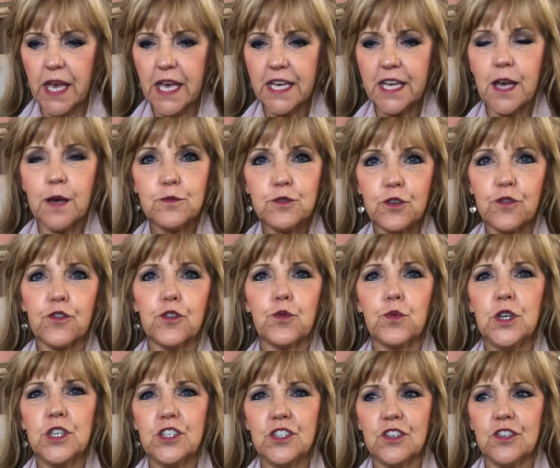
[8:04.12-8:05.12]
come to
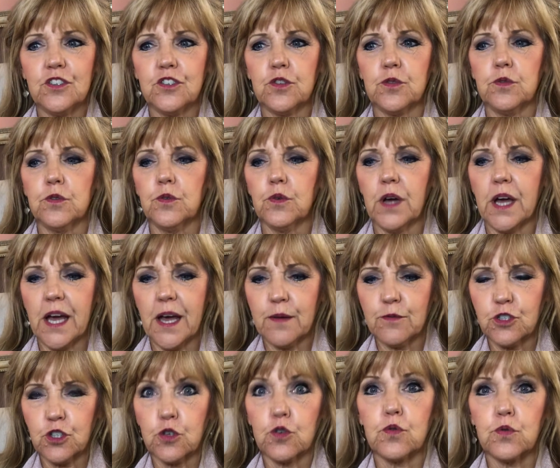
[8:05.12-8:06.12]
fruition,
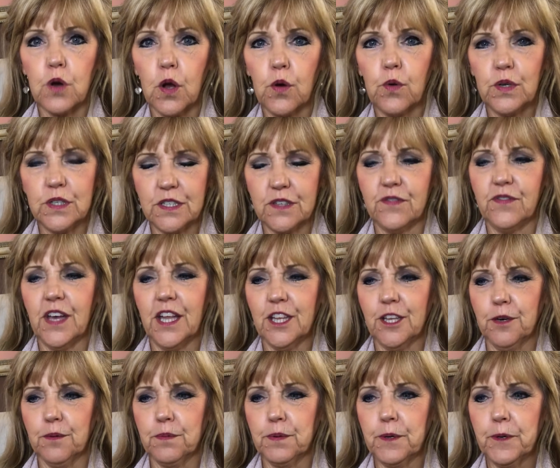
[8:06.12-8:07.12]
to grow and
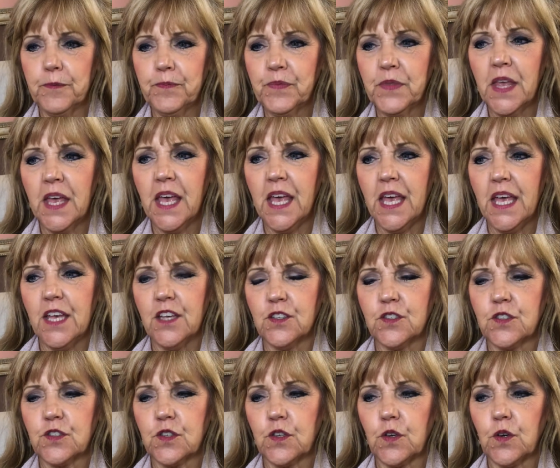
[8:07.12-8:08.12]
develop.
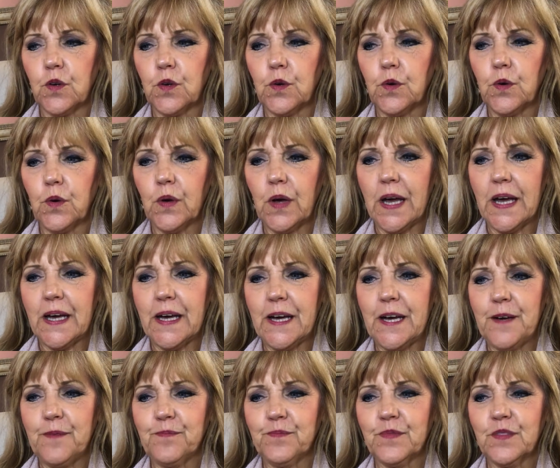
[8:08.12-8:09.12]
So
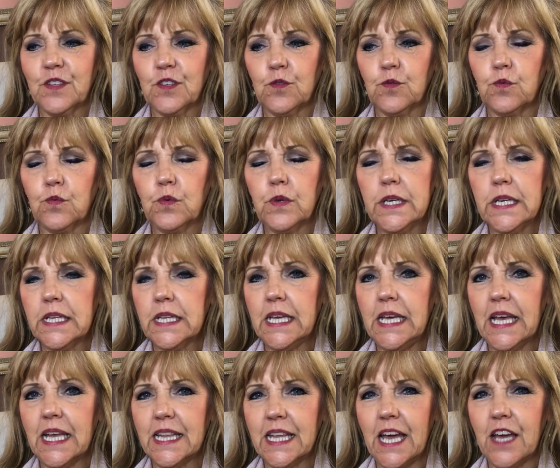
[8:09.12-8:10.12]

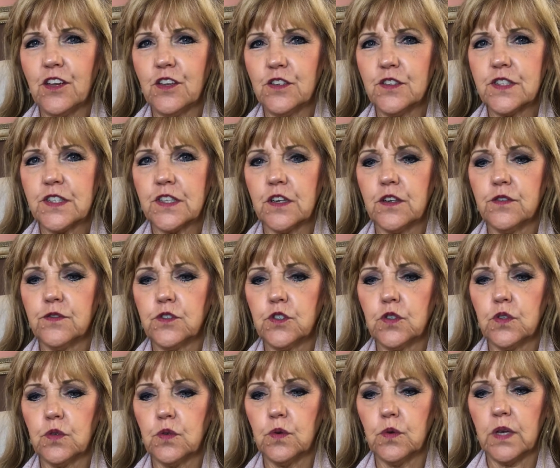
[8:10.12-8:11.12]
really allow yourself
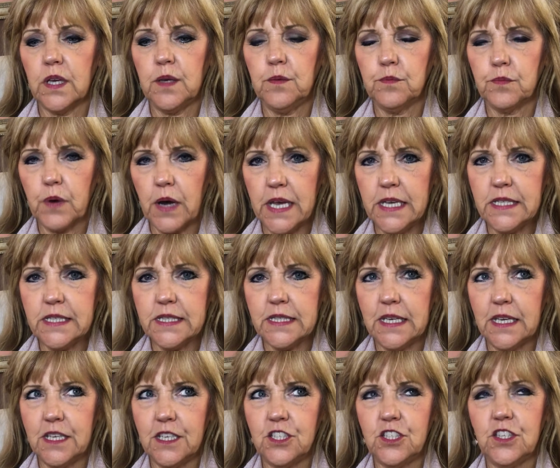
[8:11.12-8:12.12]
to embrace
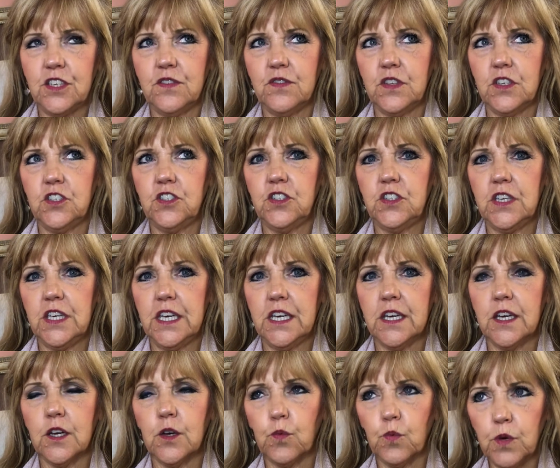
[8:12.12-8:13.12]
the energy of this
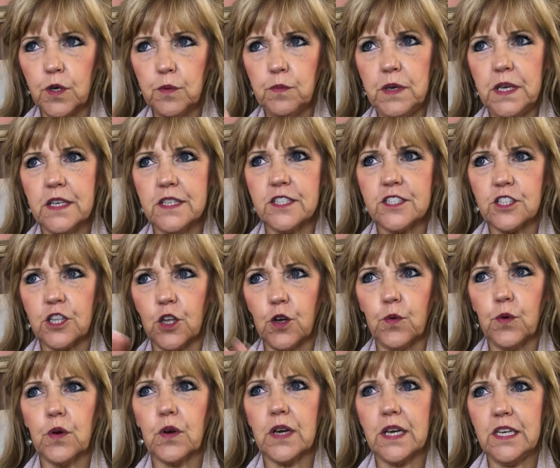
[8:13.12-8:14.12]
year. It will be a
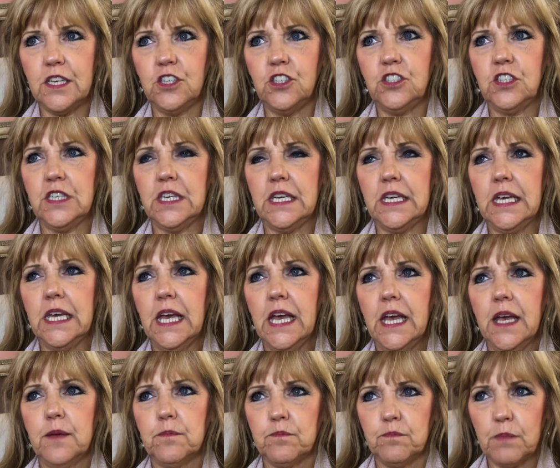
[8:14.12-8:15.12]
slower energy,
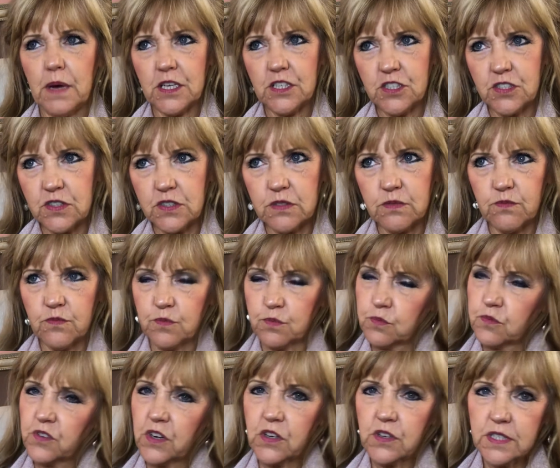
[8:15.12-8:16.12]

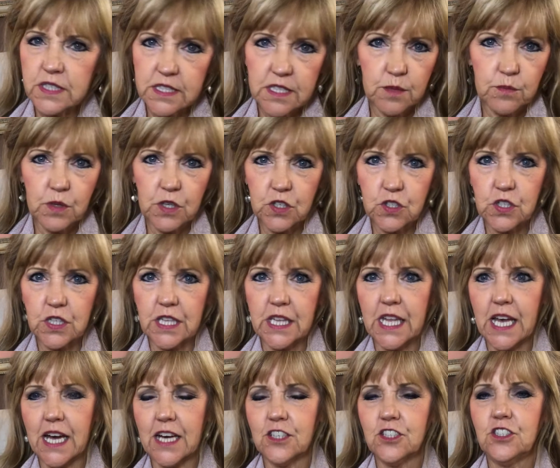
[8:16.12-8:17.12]
very similar to
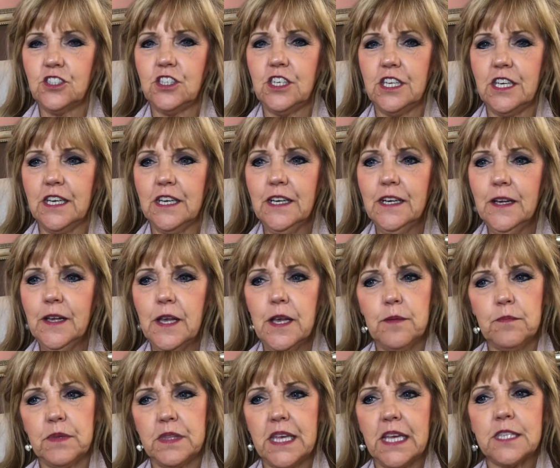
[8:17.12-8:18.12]
last year,
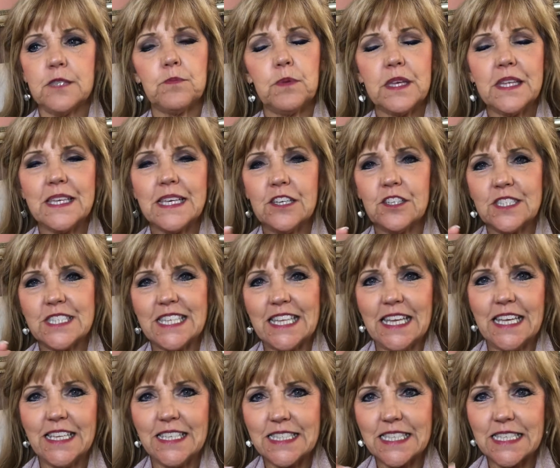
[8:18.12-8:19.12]
but that's because
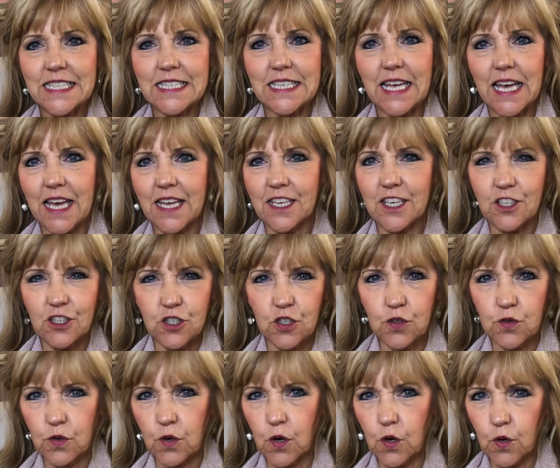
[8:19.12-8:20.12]
things are starting to
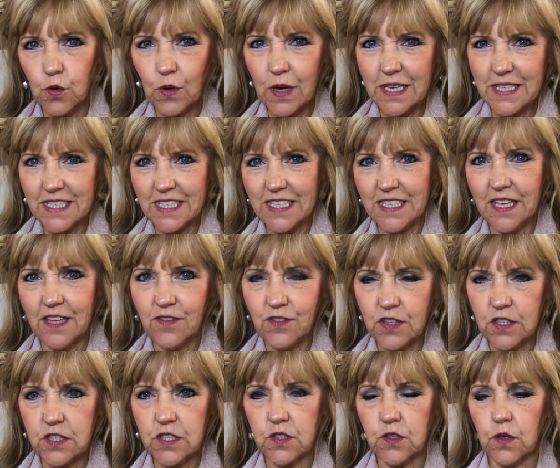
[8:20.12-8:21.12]
grow underneath
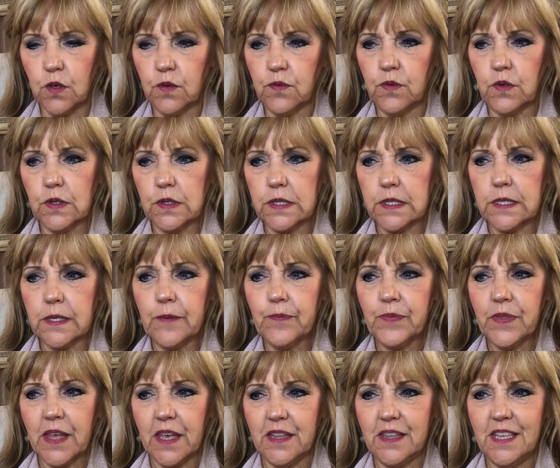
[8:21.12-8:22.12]
the surface.
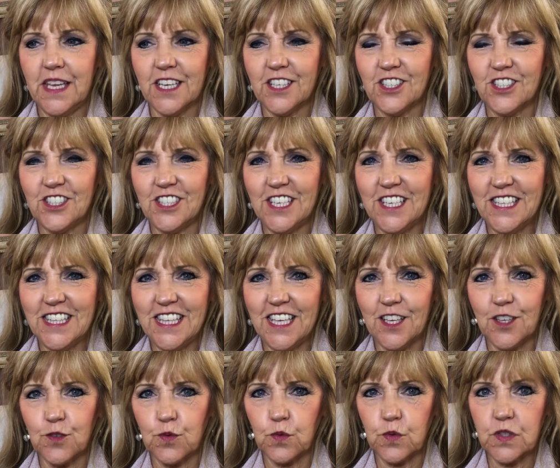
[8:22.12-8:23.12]
Next year
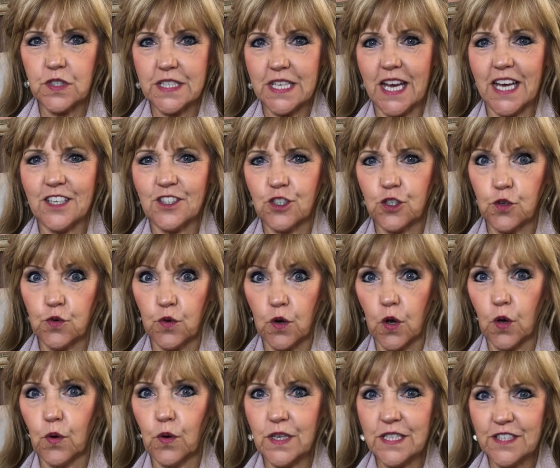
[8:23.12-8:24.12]
things will start to
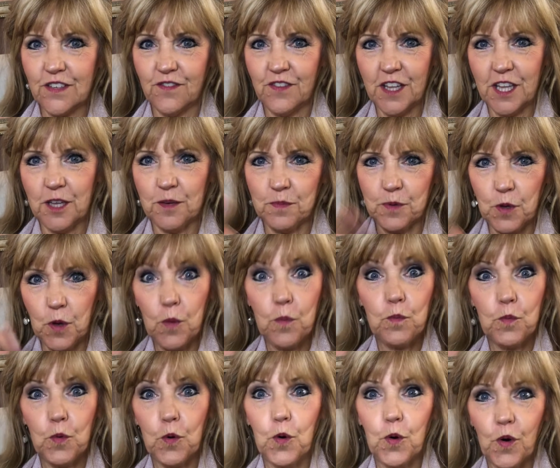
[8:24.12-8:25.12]
grow and develop
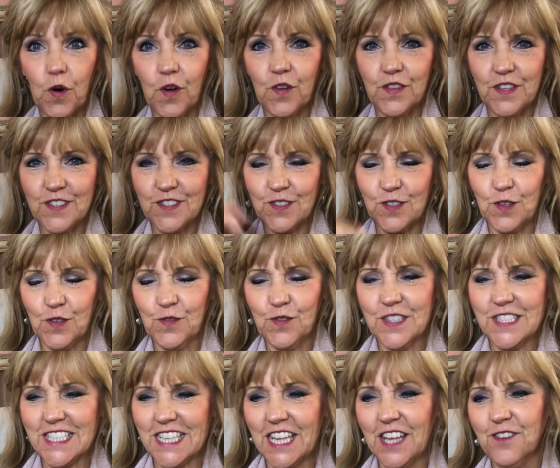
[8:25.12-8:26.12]
more on the
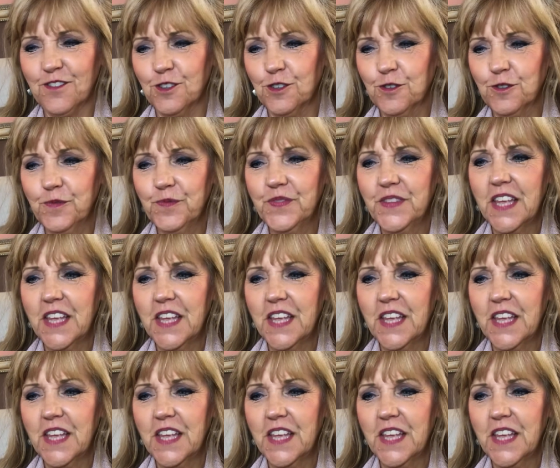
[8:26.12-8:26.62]
surface level.